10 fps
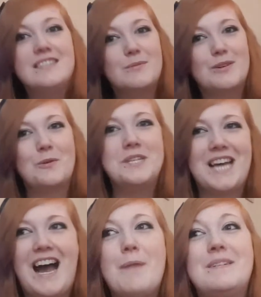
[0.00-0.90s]
that were going to
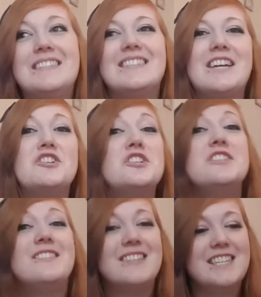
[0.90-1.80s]
happen and
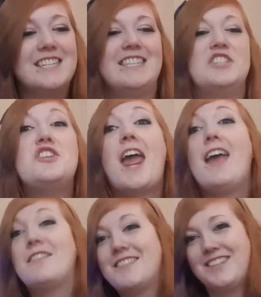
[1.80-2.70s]
certain
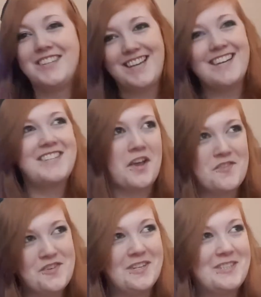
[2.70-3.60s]
deaths, etc.